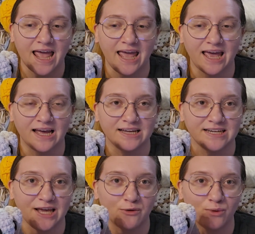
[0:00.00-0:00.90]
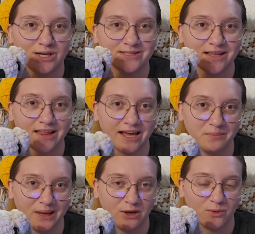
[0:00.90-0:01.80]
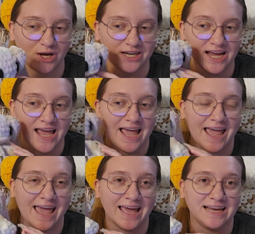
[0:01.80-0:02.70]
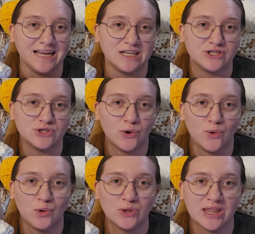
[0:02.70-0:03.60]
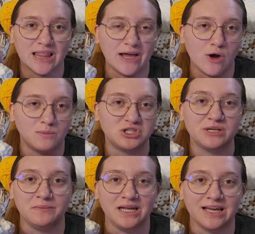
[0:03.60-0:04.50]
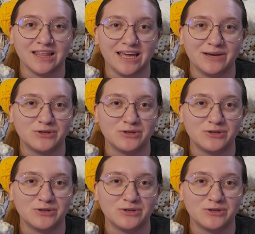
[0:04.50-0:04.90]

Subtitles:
and it was a light pink one, and it sold like almost immediately.